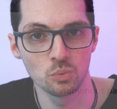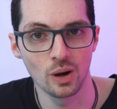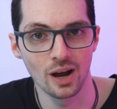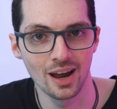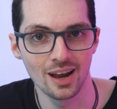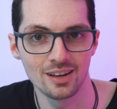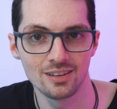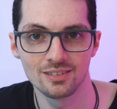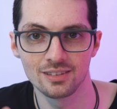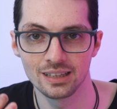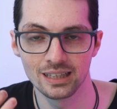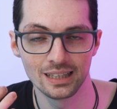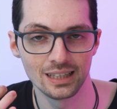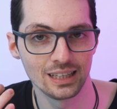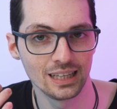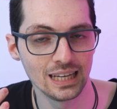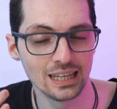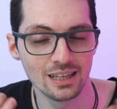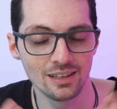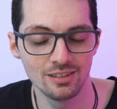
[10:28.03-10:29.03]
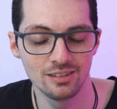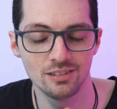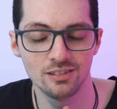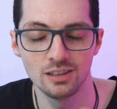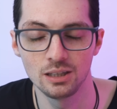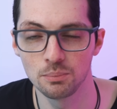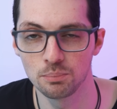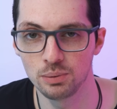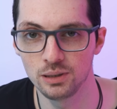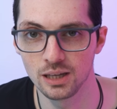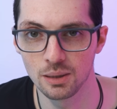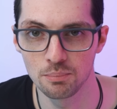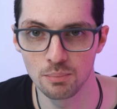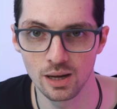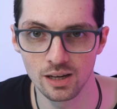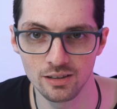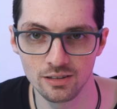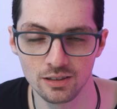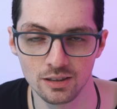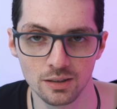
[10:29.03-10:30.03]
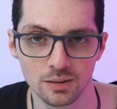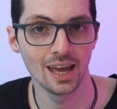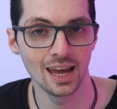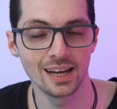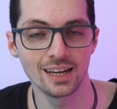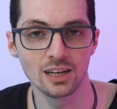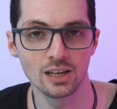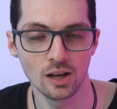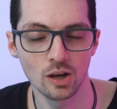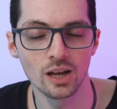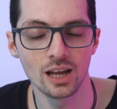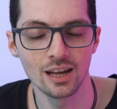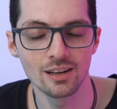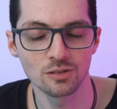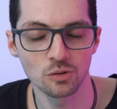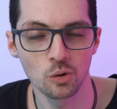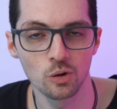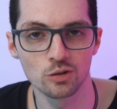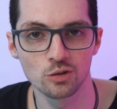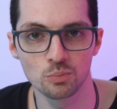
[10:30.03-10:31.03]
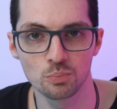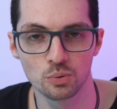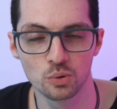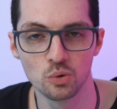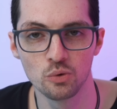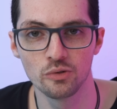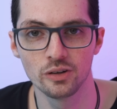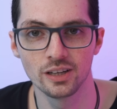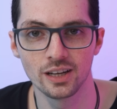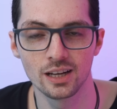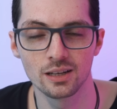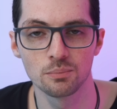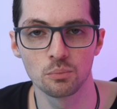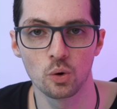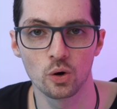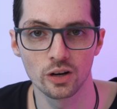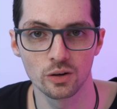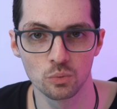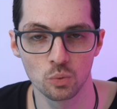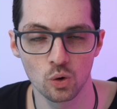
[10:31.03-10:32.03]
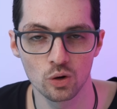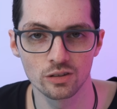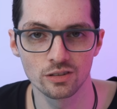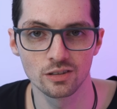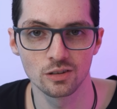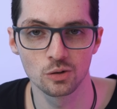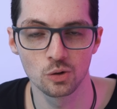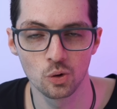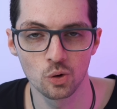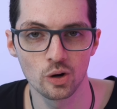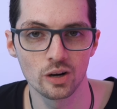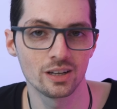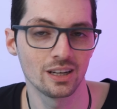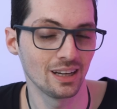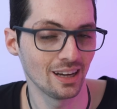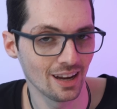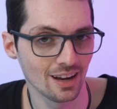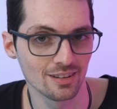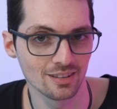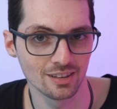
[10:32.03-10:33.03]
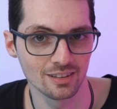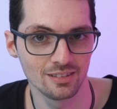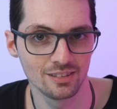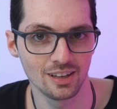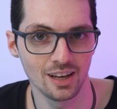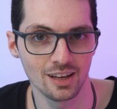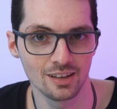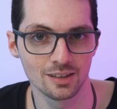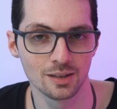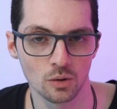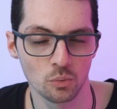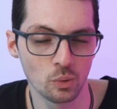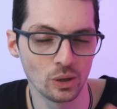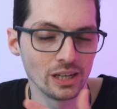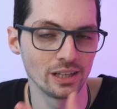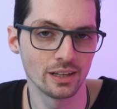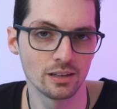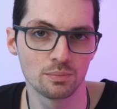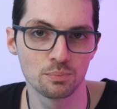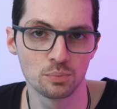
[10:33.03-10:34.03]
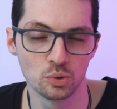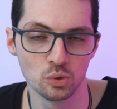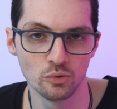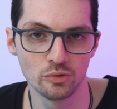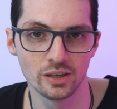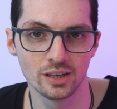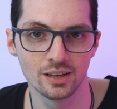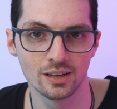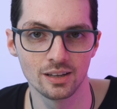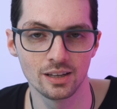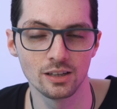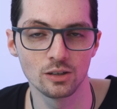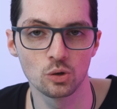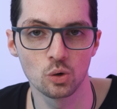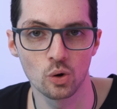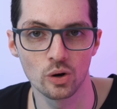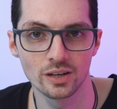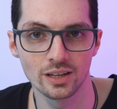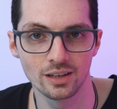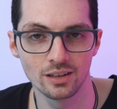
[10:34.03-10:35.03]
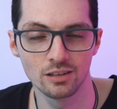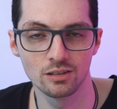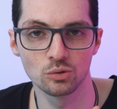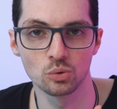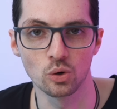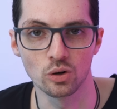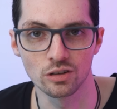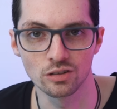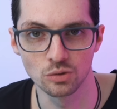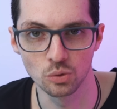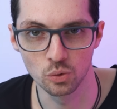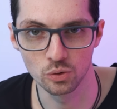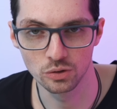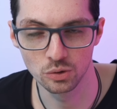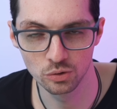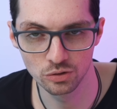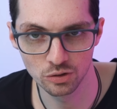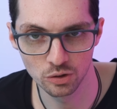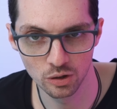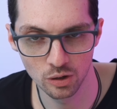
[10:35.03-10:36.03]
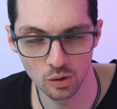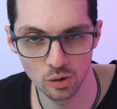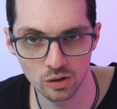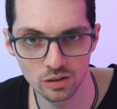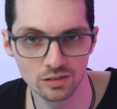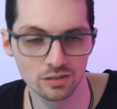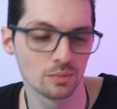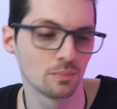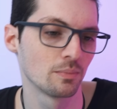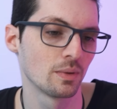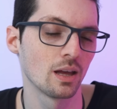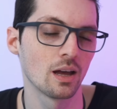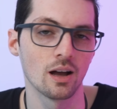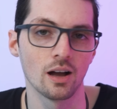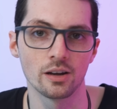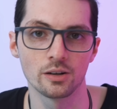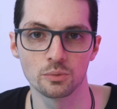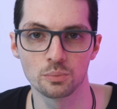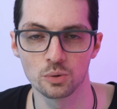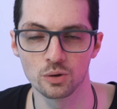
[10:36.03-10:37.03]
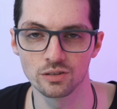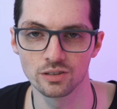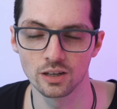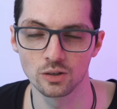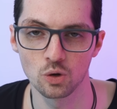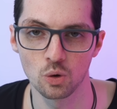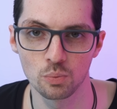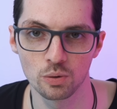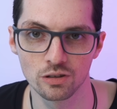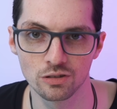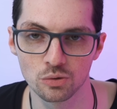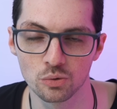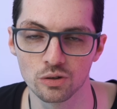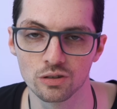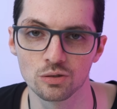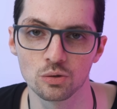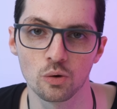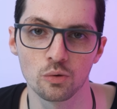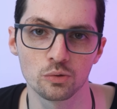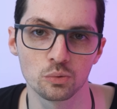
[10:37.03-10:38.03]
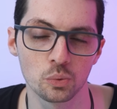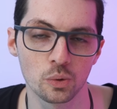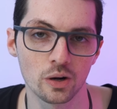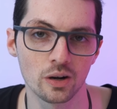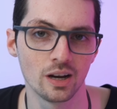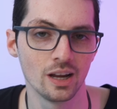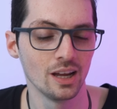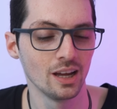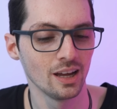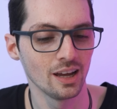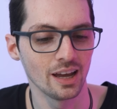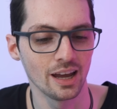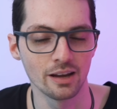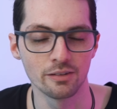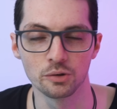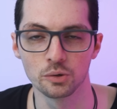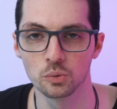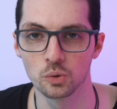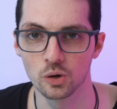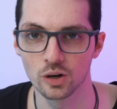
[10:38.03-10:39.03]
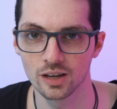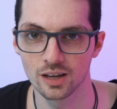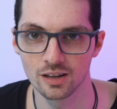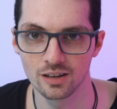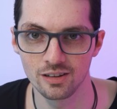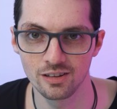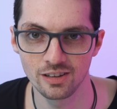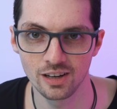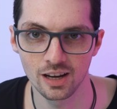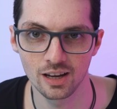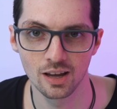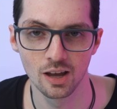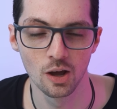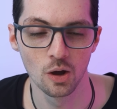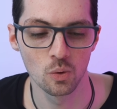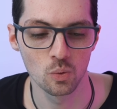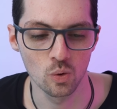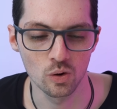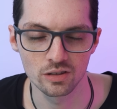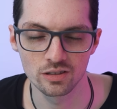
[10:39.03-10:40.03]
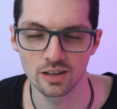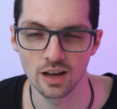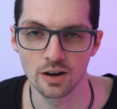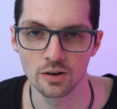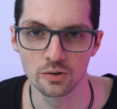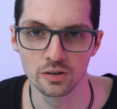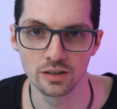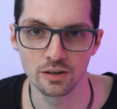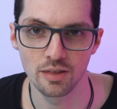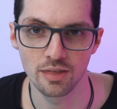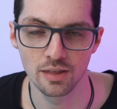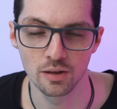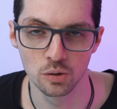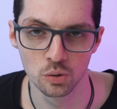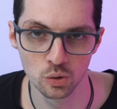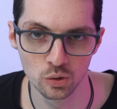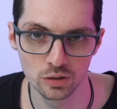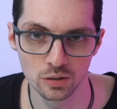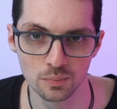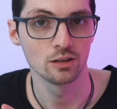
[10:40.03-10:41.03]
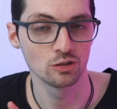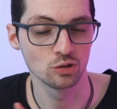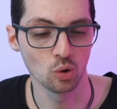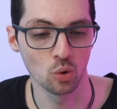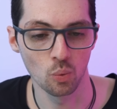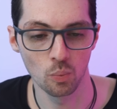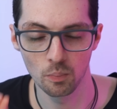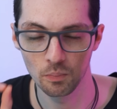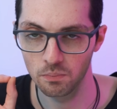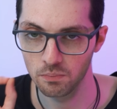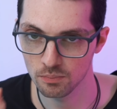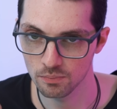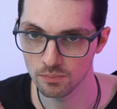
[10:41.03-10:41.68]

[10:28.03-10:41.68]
wise, it is simply amazing. And it has also proven that more than once in court, as I said. Well, it has proven in court that it stores no user logs, 100% open source software. Everyone can check what's underneath the hood. So